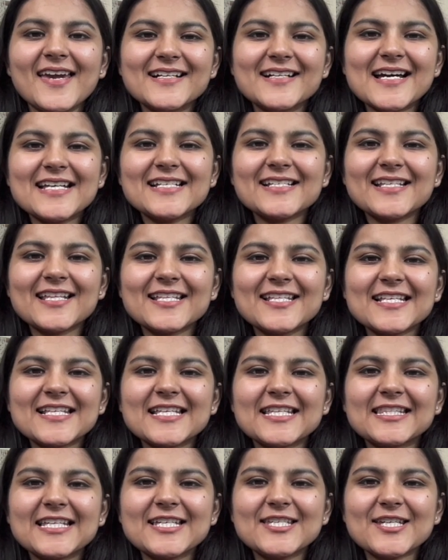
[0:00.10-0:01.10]
guys, this is
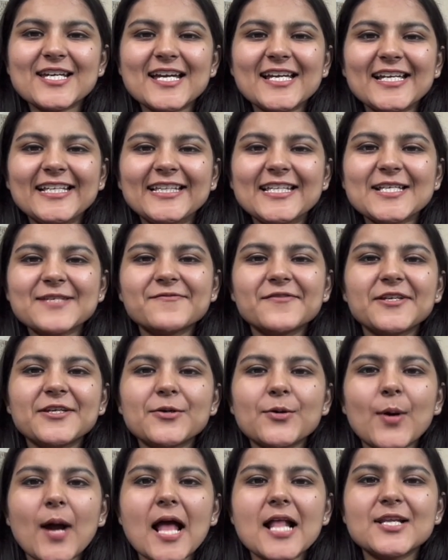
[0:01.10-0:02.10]
Itisha. In this
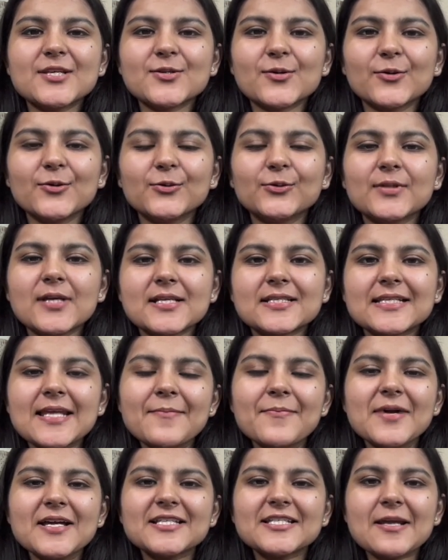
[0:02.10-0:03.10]
video, I'll show you the
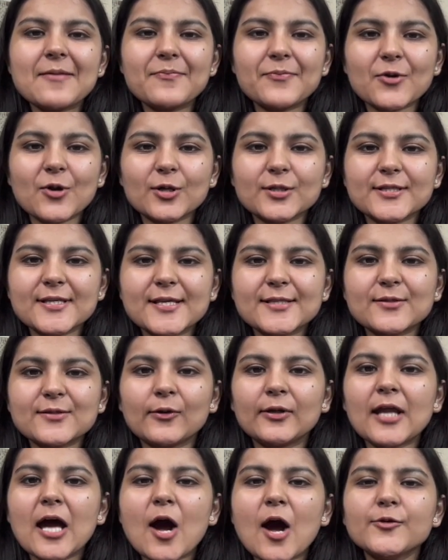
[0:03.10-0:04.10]
step-by-step process on
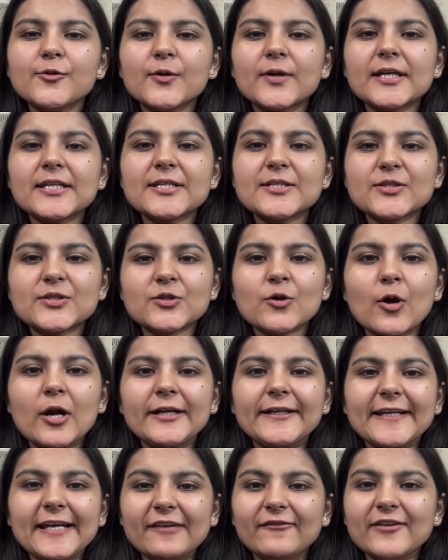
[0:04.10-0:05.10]
how you can install
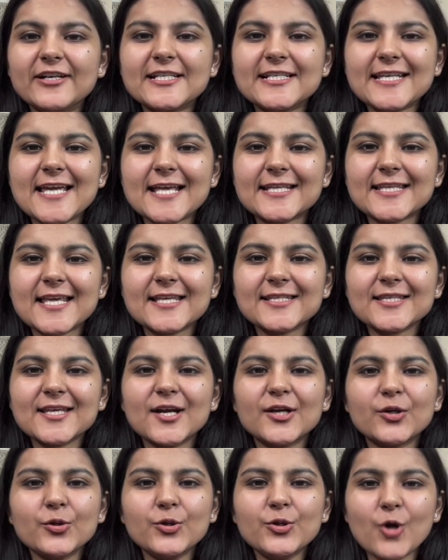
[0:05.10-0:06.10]
Tailwind CSS
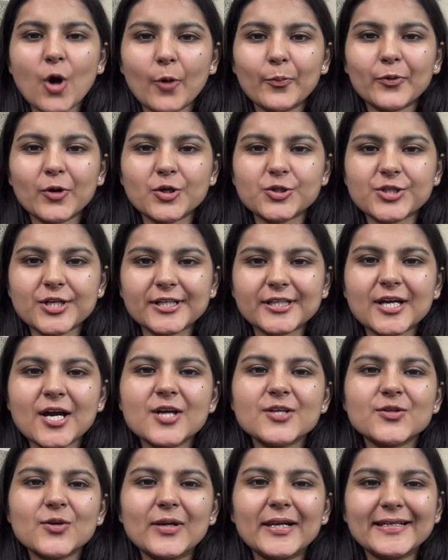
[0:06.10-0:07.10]
to your project.
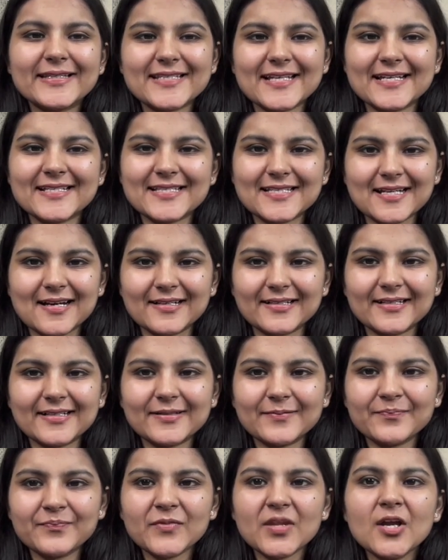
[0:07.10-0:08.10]
So let's get started.
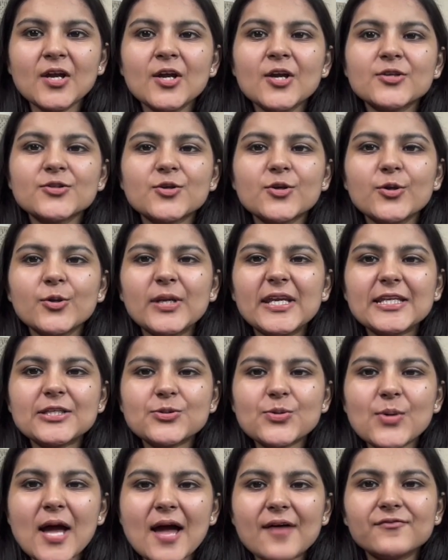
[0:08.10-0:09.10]
So you need to
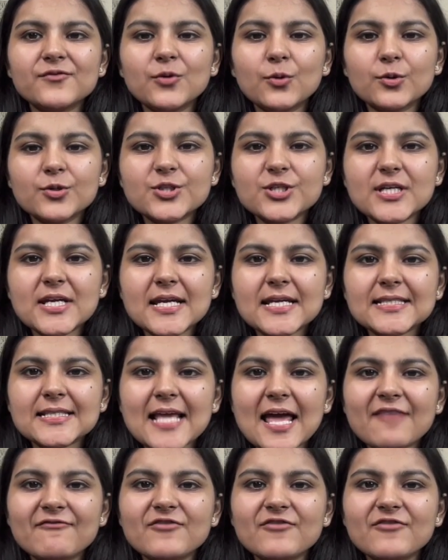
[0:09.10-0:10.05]
have Node.js and